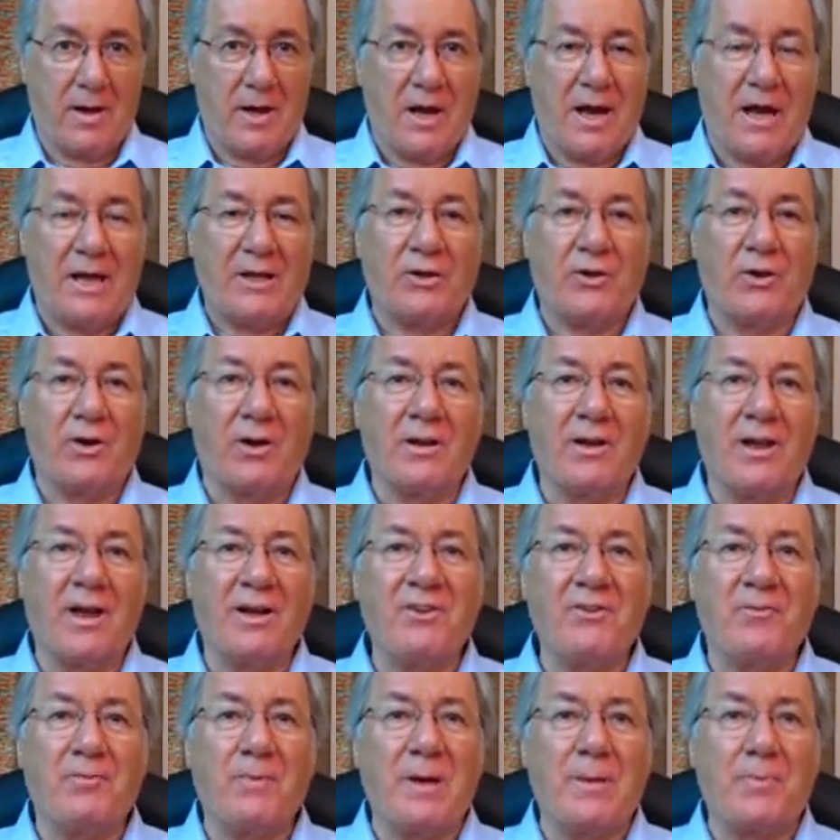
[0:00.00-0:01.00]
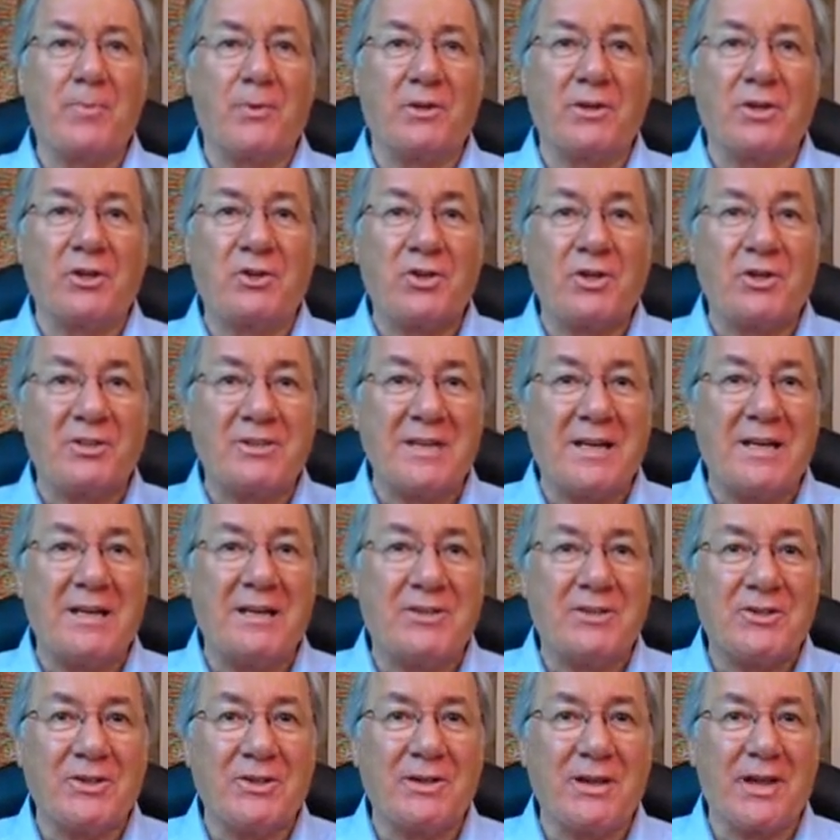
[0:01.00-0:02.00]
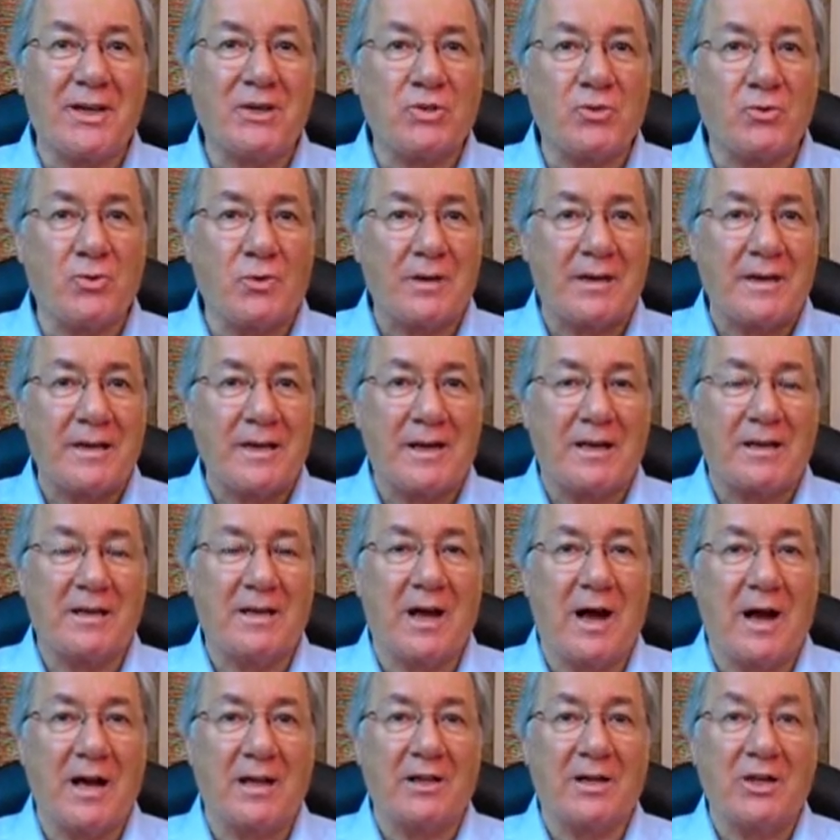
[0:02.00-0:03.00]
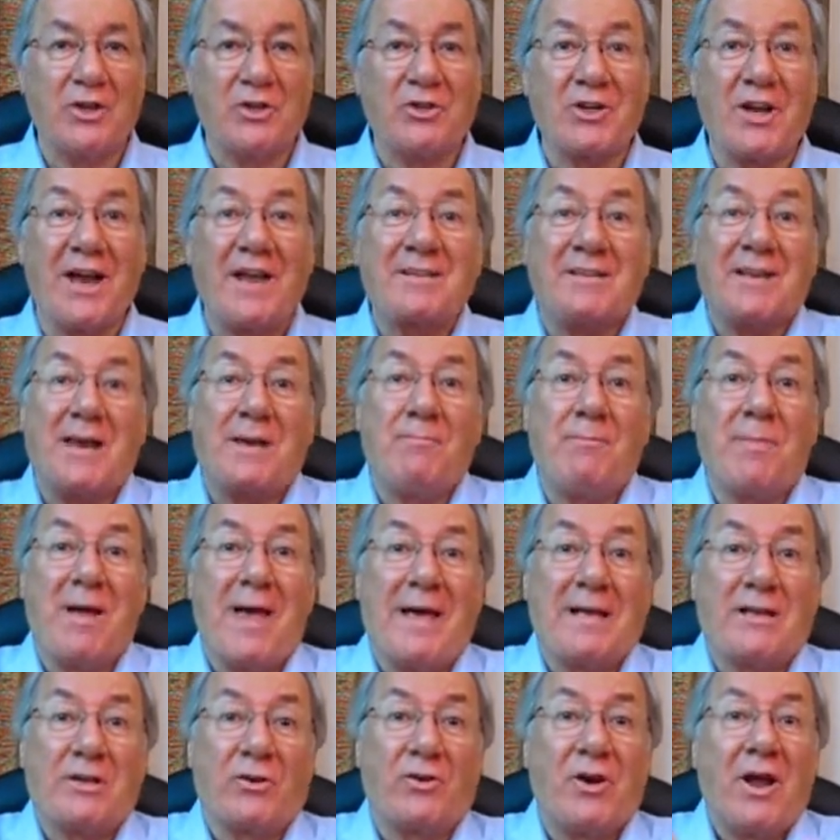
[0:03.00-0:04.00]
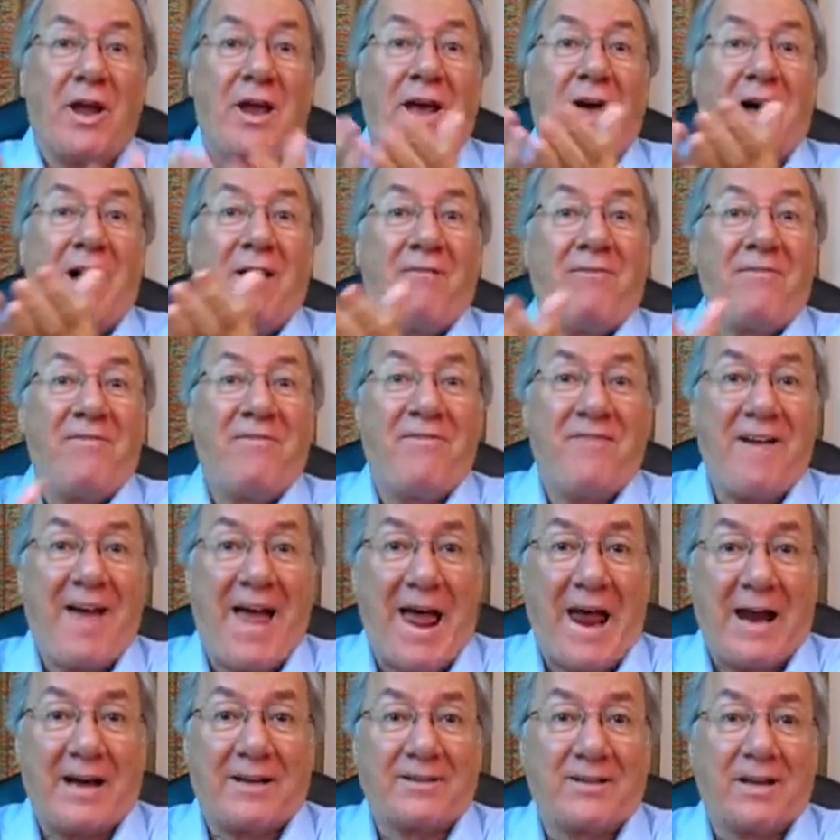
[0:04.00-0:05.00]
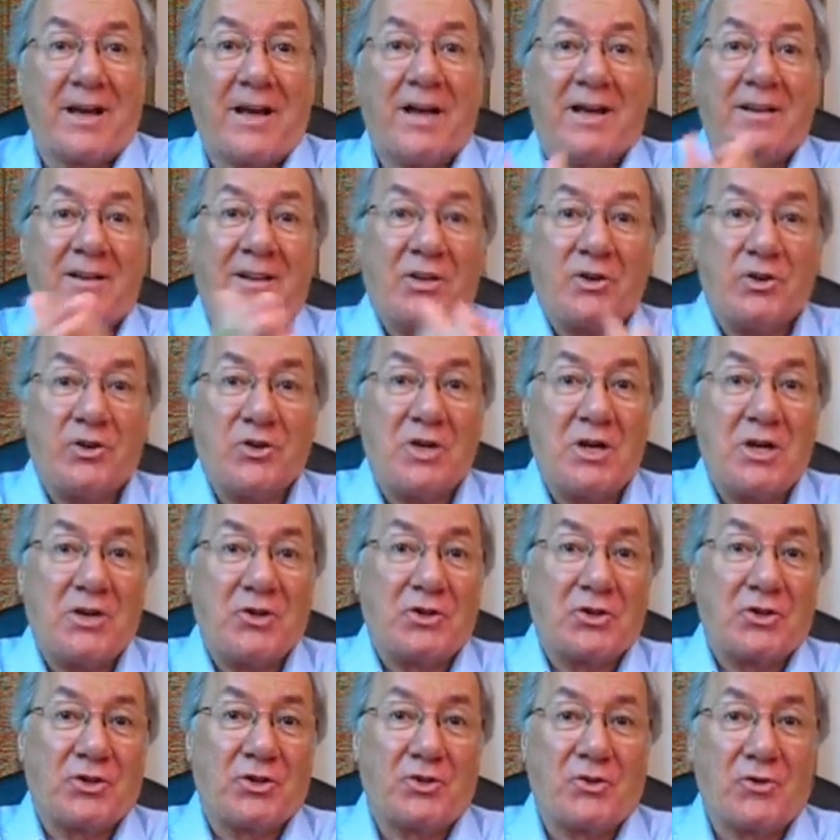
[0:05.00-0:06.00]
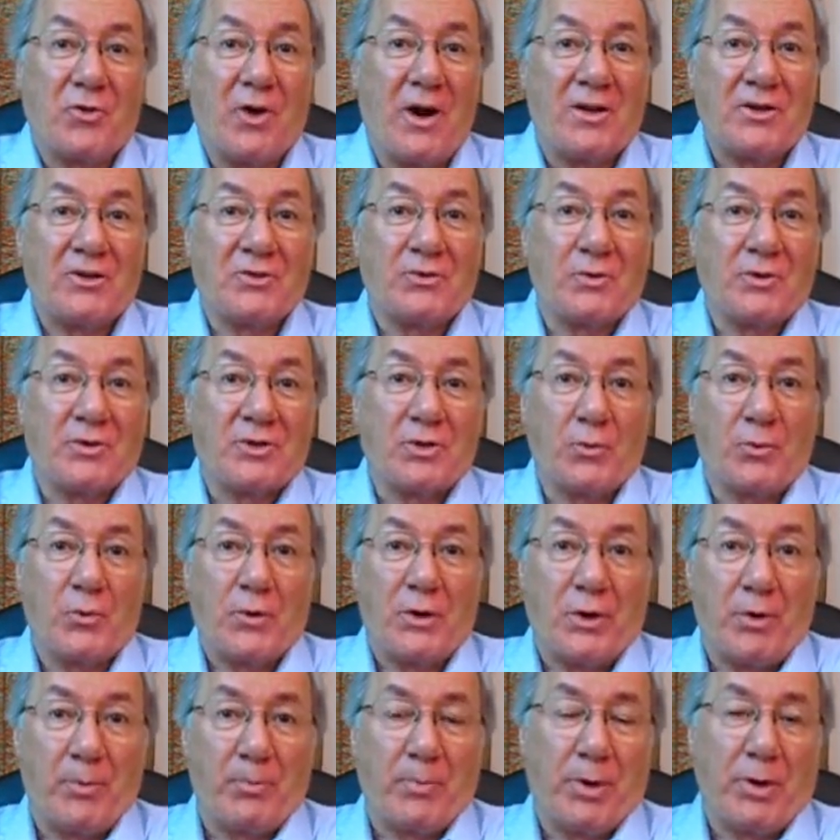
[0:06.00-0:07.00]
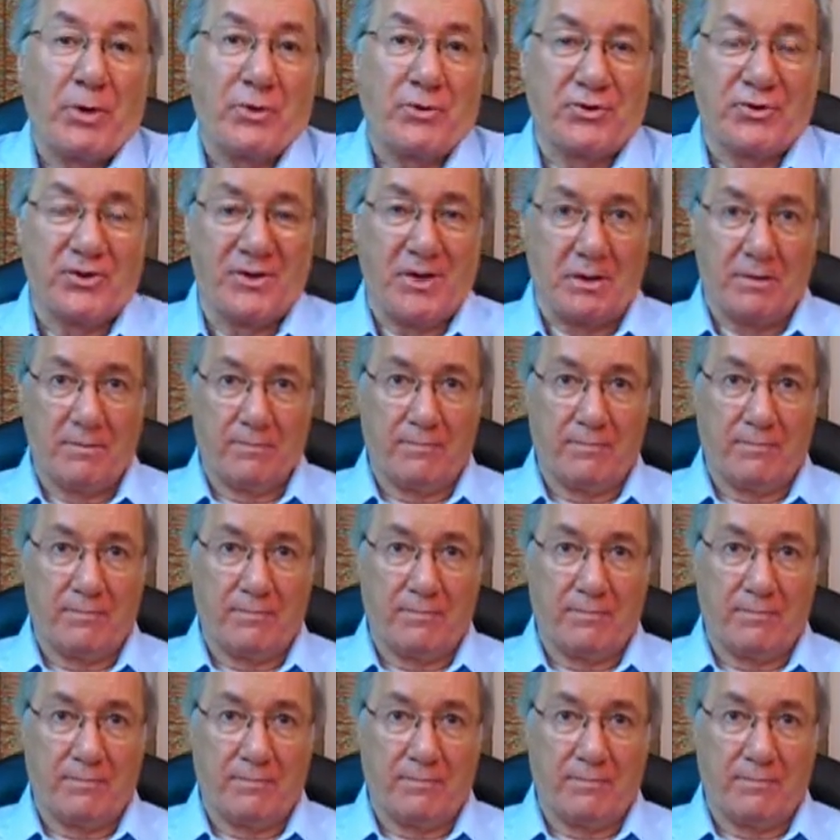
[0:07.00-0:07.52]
And there are a lot of people that just intellectually acknowledge as a matter of fact that Jesus Christ was a real person.